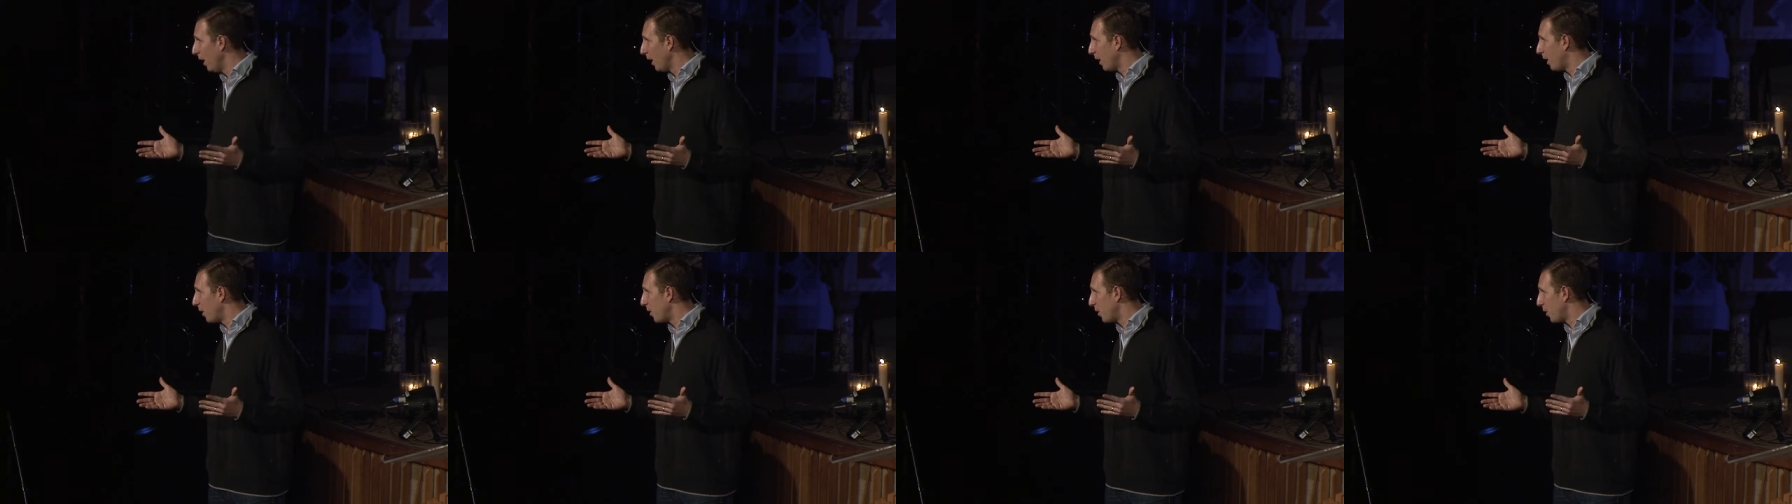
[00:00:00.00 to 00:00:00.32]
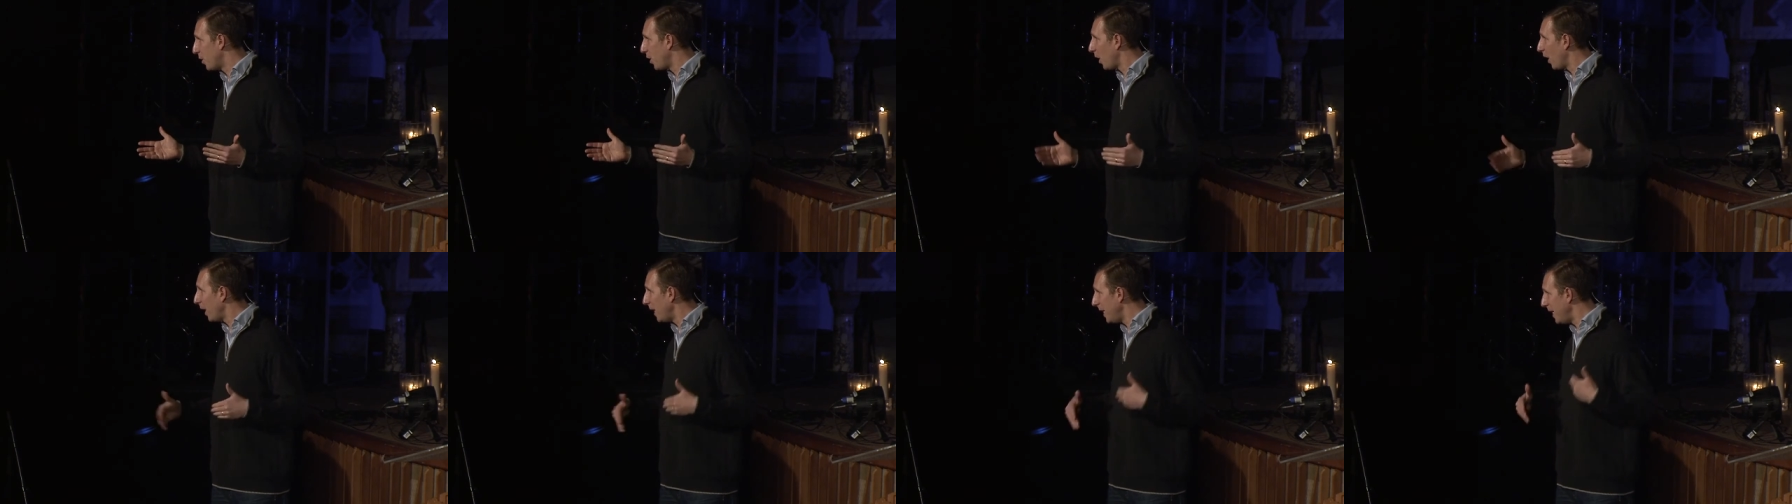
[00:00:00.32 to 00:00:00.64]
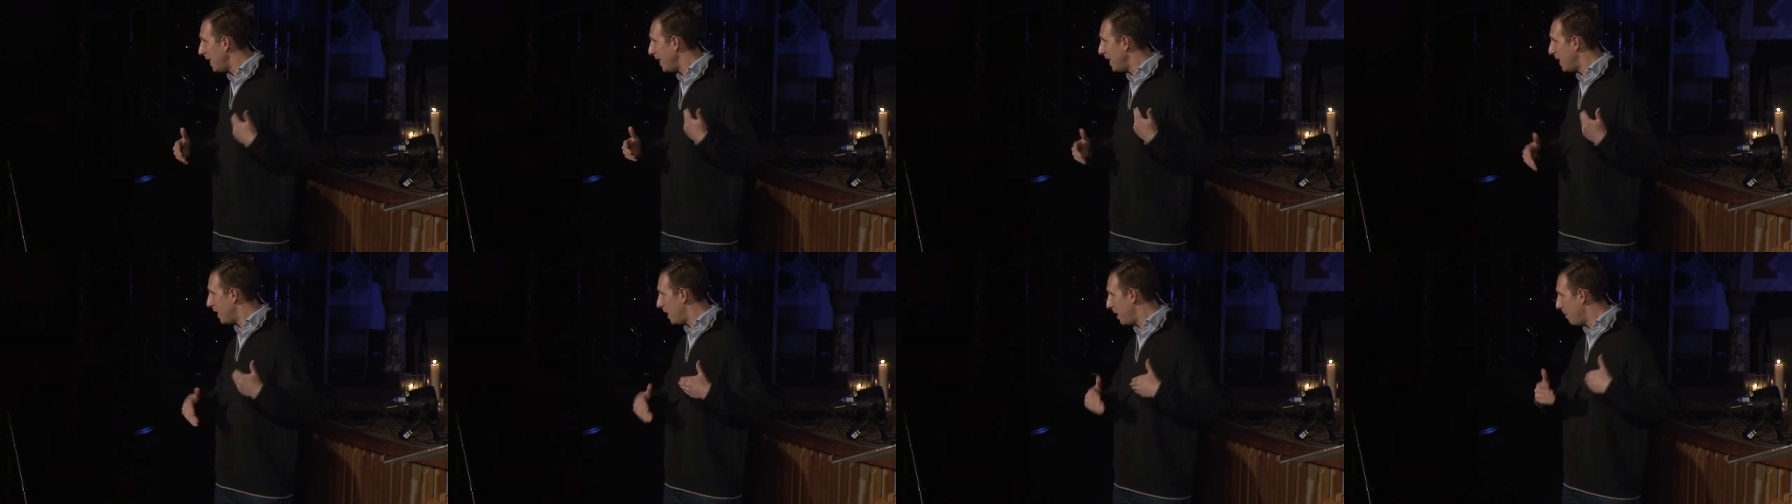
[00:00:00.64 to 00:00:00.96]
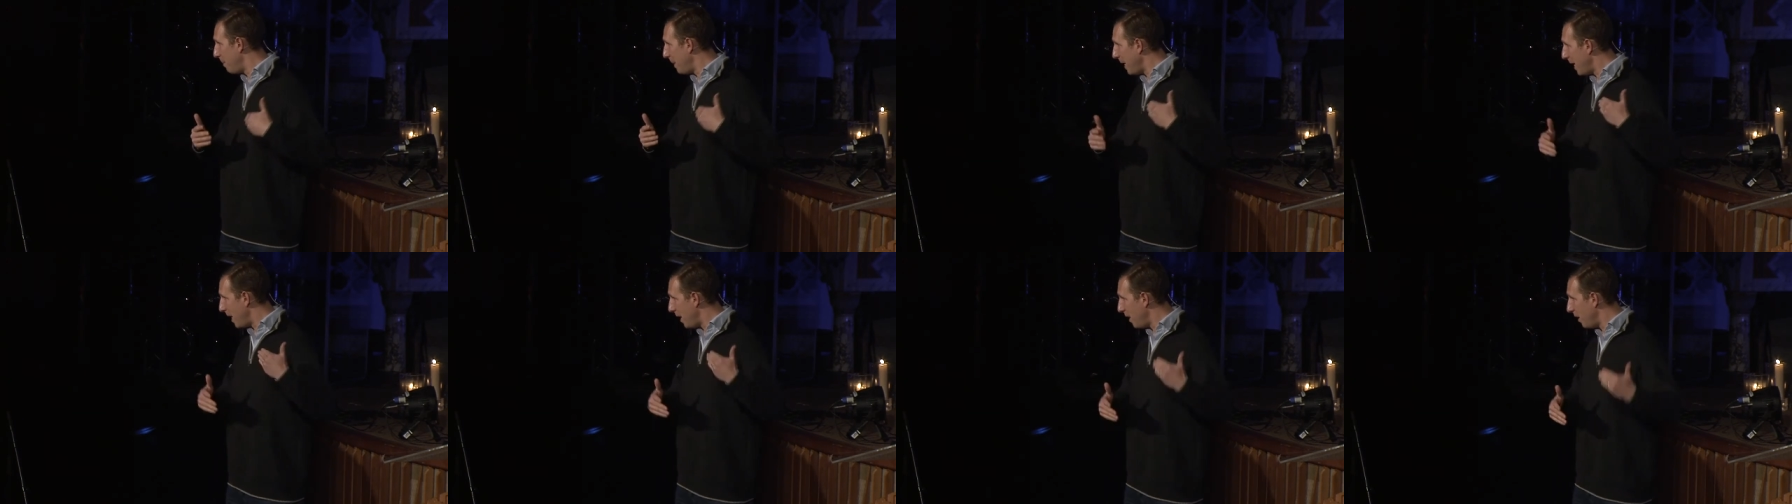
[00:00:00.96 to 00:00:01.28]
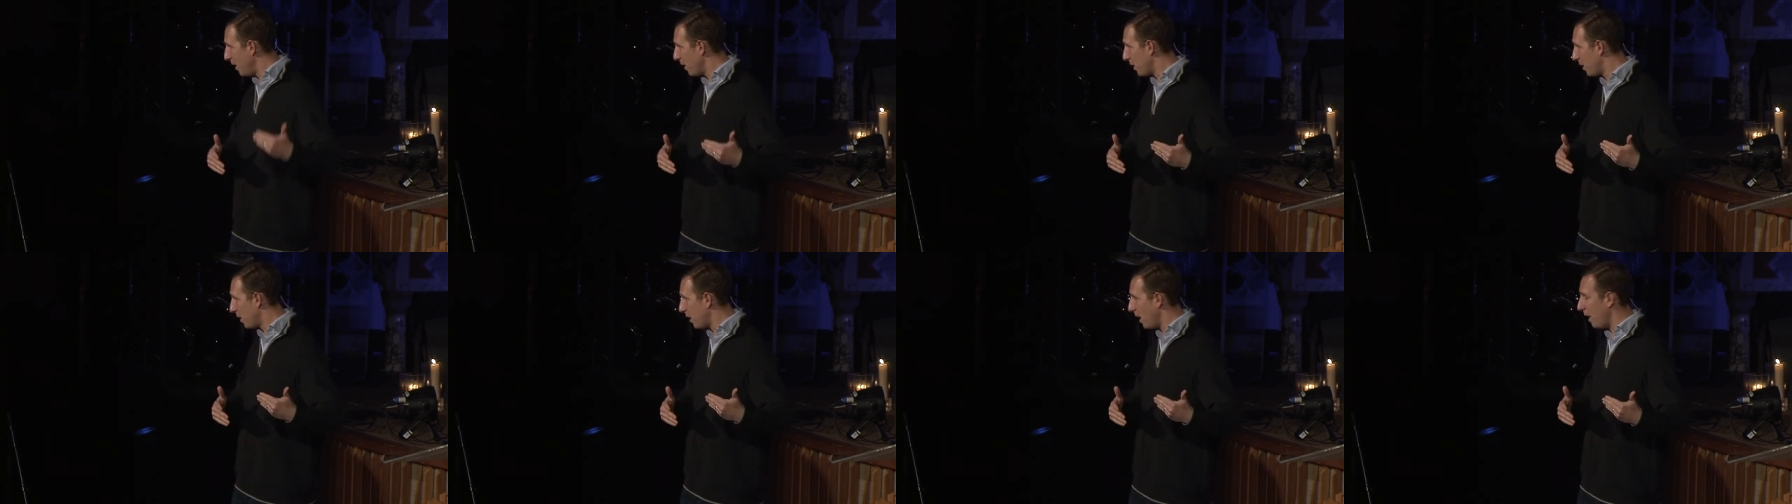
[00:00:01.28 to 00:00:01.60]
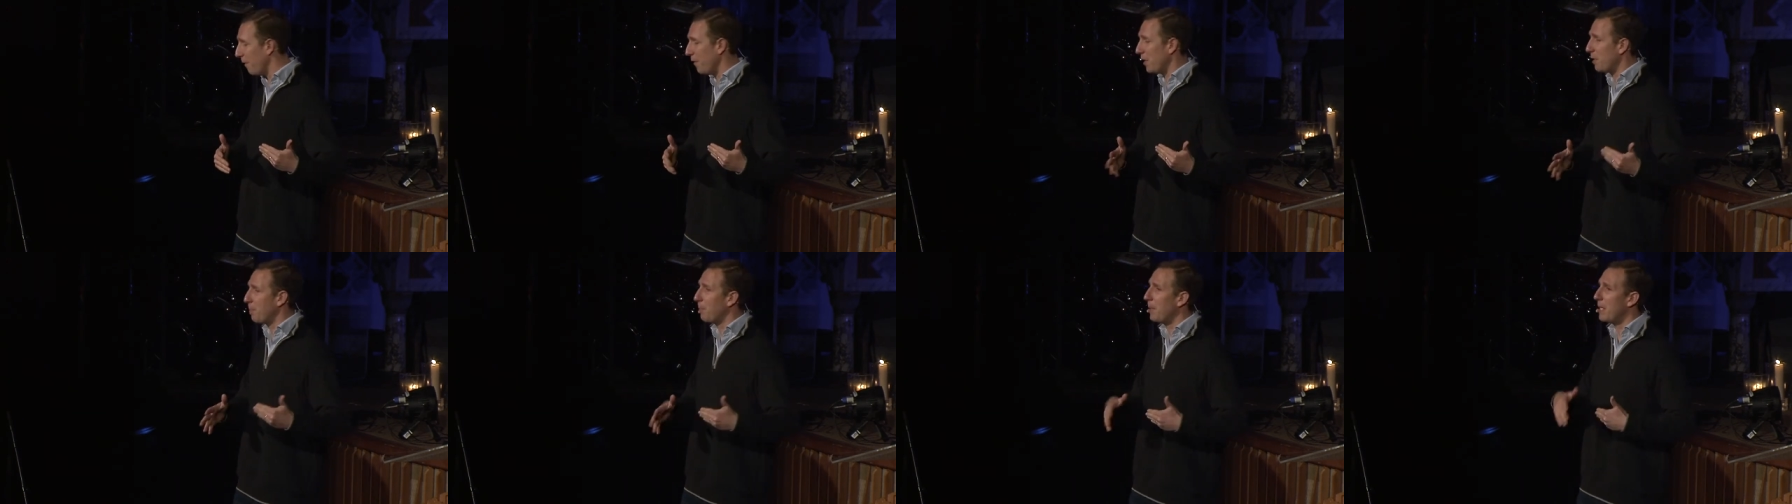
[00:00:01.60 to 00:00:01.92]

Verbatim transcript: because Charlie needed to be in the service,